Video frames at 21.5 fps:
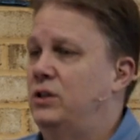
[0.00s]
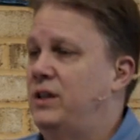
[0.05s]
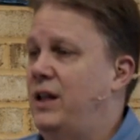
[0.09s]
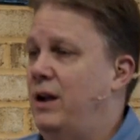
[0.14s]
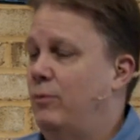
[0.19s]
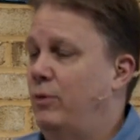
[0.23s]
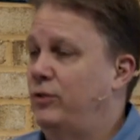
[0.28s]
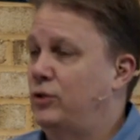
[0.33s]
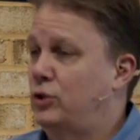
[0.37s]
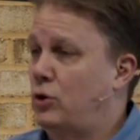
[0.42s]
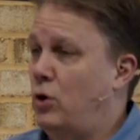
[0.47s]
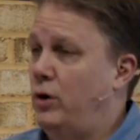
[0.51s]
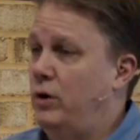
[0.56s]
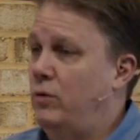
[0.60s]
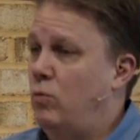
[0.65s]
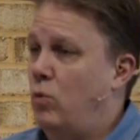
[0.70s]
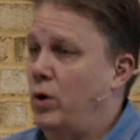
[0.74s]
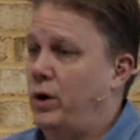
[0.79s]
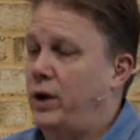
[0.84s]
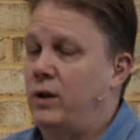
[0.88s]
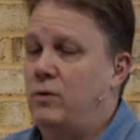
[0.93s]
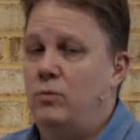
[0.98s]
that we've started
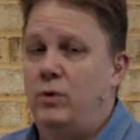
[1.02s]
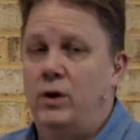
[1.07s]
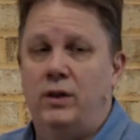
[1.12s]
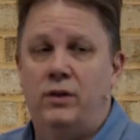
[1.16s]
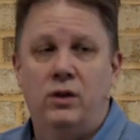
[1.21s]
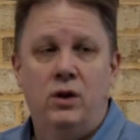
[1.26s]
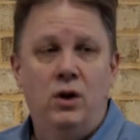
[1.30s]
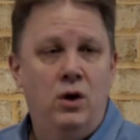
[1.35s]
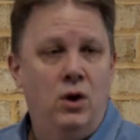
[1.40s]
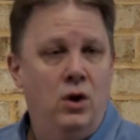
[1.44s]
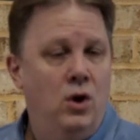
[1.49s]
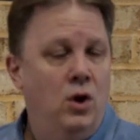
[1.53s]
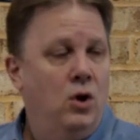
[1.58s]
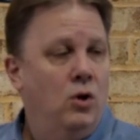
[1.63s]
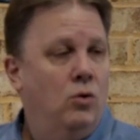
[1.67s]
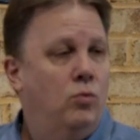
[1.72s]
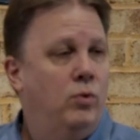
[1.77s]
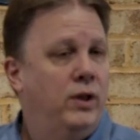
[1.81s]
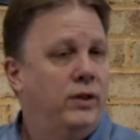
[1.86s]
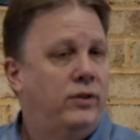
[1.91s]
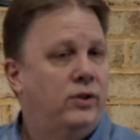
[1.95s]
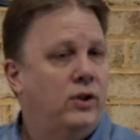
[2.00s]
working with,
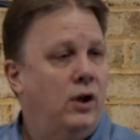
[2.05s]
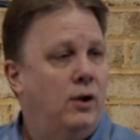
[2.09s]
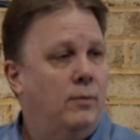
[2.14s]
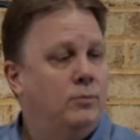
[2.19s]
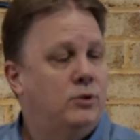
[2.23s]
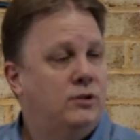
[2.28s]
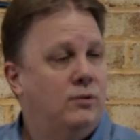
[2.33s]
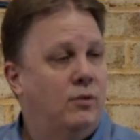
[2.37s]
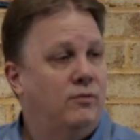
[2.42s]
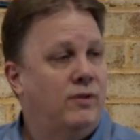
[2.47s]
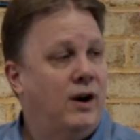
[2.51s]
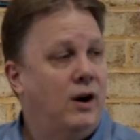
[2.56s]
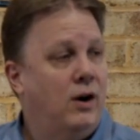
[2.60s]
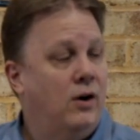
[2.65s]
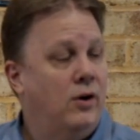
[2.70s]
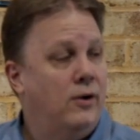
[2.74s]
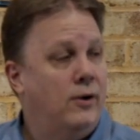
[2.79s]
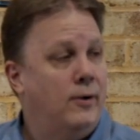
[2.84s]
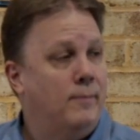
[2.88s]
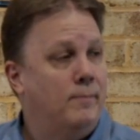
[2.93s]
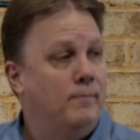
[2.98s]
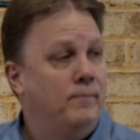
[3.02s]
with um, some of our
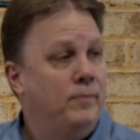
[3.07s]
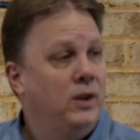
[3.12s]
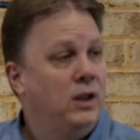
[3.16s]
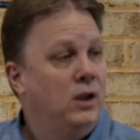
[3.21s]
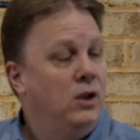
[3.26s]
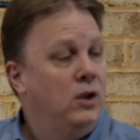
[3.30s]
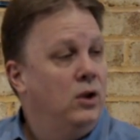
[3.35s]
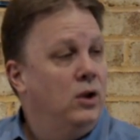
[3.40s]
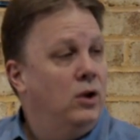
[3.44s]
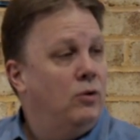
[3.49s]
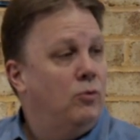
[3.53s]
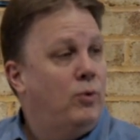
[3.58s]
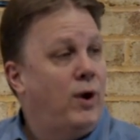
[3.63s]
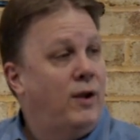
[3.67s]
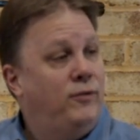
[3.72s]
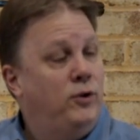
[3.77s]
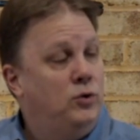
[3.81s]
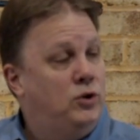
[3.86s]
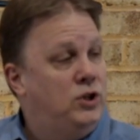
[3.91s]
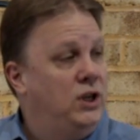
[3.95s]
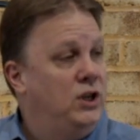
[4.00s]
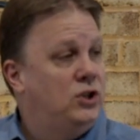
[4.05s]
um,
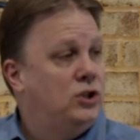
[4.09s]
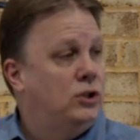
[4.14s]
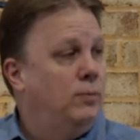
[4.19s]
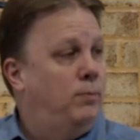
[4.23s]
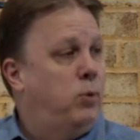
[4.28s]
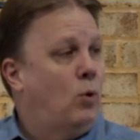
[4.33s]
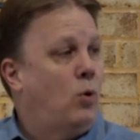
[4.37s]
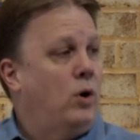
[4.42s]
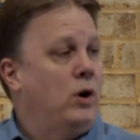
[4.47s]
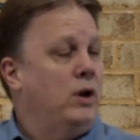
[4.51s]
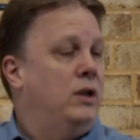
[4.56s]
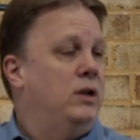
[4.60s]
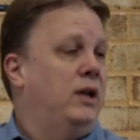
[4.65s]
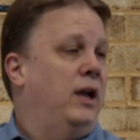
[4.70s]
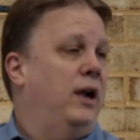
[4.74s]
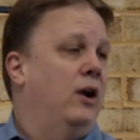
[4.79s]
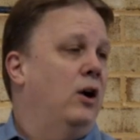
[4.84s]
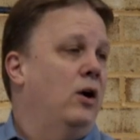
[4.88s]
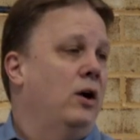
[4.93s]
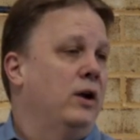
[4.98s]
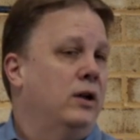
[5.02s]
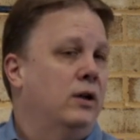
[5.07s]
refugee support in the
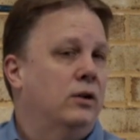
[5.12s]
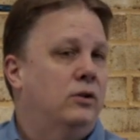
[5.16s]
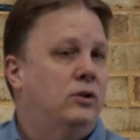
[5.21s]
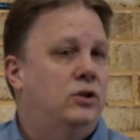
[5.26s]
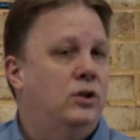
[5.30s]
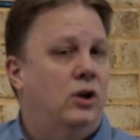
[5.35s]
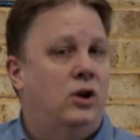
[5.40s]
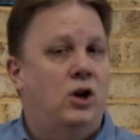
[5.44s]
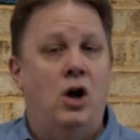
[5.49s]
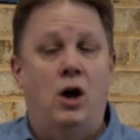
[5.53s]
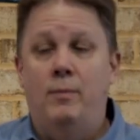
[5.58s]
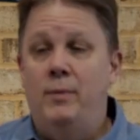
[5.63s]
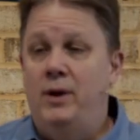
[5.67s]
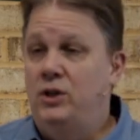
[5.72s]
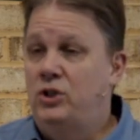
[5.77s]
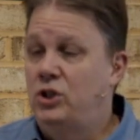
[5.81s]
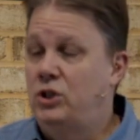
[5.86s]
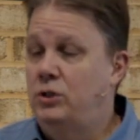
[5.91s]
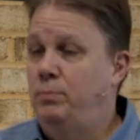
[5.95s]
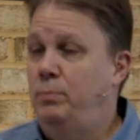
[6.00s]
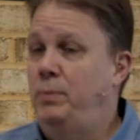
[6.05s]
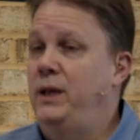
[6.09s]
area, to come and
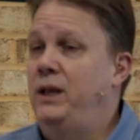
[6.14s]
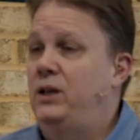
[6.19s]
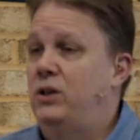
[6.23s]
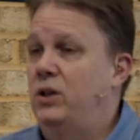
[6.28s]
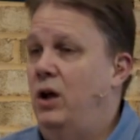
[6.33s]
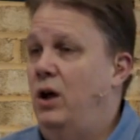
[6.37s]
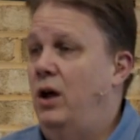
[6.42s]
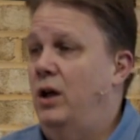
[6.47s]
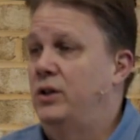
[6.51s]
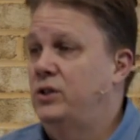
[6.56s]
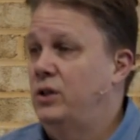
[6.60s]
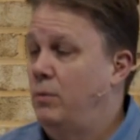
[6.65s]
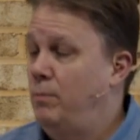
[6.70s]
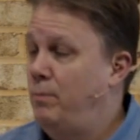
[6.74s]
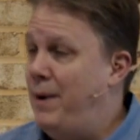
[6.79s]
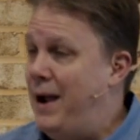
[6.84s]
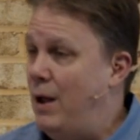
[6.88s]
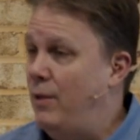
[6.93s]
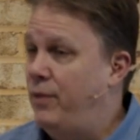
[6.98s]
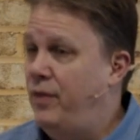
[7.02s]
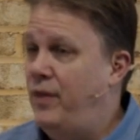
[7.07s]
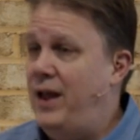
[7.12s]
speak to us
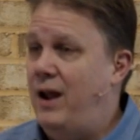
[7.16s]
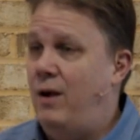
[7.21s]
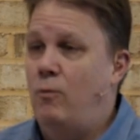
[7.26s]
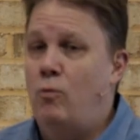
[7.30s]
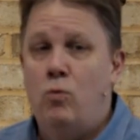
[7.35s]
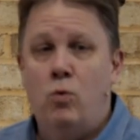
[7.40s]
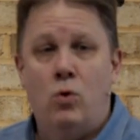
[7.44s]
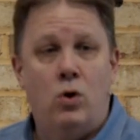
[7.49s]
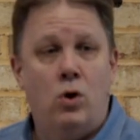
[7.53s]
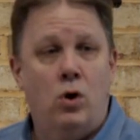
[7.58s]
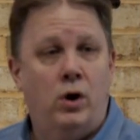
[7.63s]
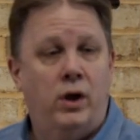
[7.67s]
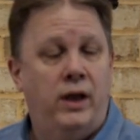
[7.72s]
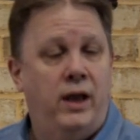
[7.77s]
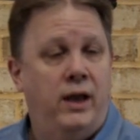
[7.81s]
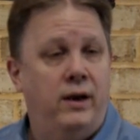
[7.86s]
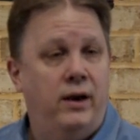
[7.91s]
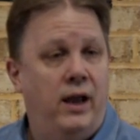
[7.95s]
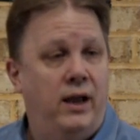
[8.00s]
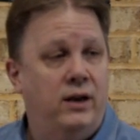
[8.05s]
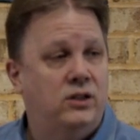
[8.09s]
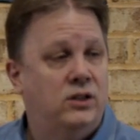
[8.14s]
about that work
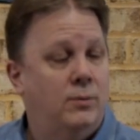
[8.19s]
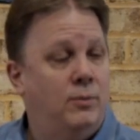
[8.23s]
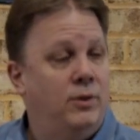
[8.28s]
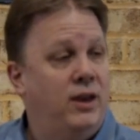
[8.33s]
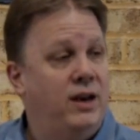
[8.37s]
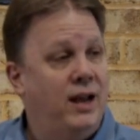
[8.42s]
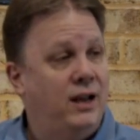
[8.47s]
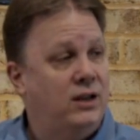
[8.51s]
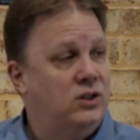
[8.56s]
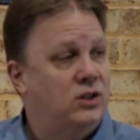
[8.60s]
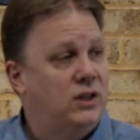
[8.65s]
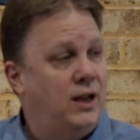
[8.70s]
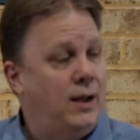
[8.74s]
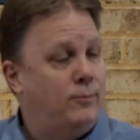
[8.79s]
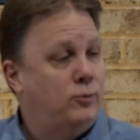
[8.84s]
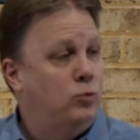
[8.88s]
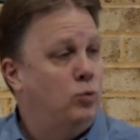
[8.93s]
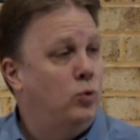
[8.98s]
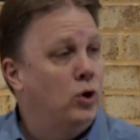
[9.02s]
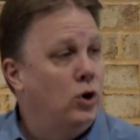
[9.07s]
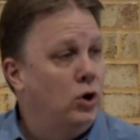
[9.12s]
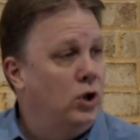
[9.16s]
and, and some of the next steps
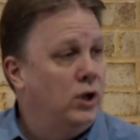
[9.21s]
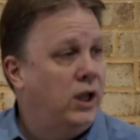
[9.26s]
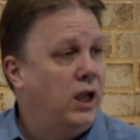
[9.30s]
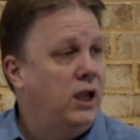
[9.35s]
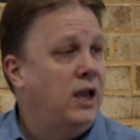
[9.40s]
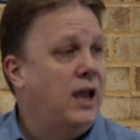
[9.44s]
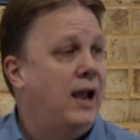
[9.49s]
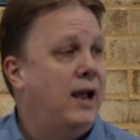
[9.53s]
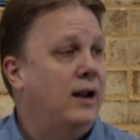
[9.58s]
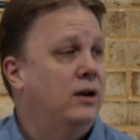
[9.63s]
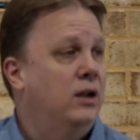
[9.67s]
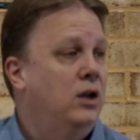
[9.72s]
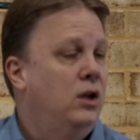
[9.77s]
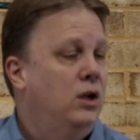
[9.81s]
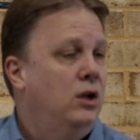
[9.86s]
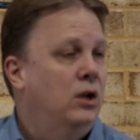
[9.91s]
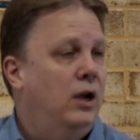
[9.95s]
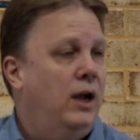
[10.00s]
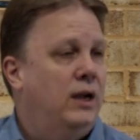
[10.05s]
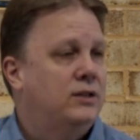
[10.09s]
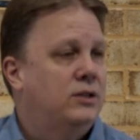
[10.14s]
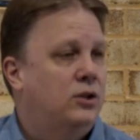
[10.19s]
we're looking at
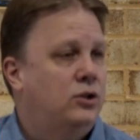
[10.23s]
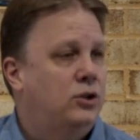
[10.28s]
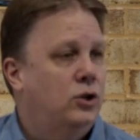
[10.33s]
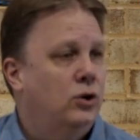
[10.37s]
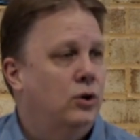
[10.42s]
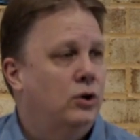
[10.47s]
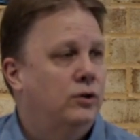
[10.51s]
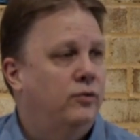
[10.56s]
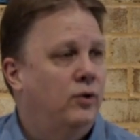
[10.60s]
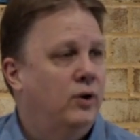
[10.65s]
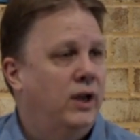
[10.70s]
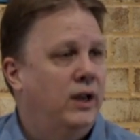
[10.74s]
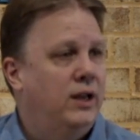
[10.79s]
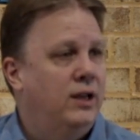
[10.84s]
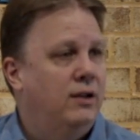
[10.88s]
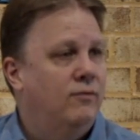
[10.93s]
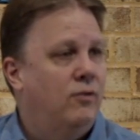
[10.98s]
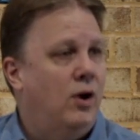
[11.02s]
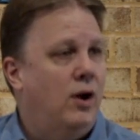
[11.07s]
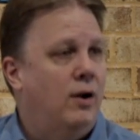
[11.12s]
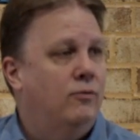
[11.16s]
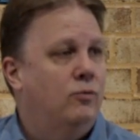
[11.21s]
as a church for getting
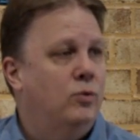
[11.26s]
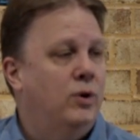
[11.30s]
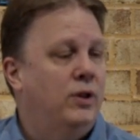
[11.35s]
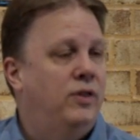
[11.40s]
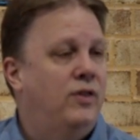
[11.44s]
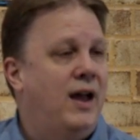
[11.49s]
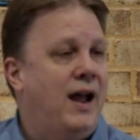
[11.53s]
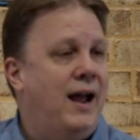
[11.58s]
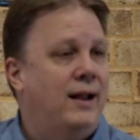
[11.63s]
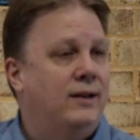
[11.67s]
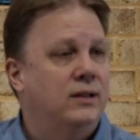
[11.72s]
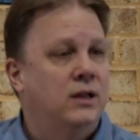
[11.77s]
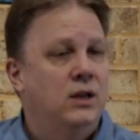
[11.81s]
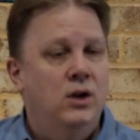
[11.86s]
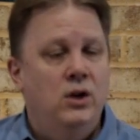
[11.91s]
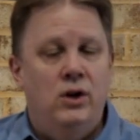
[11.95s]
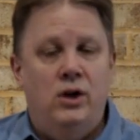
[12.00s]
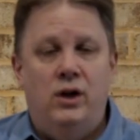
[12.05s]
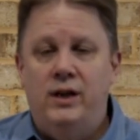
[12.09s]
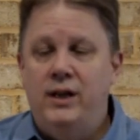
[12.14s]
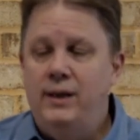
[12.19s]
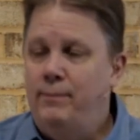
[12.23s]
involved with that.
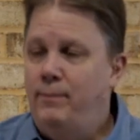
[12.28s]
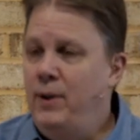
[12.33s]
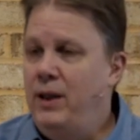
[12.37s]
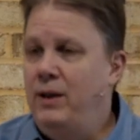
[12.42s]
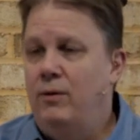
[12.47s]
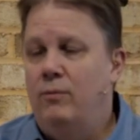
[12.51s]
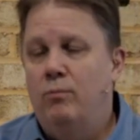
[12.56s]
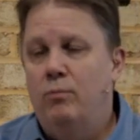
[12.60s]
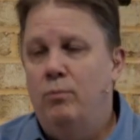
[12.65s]
Uh, it, it,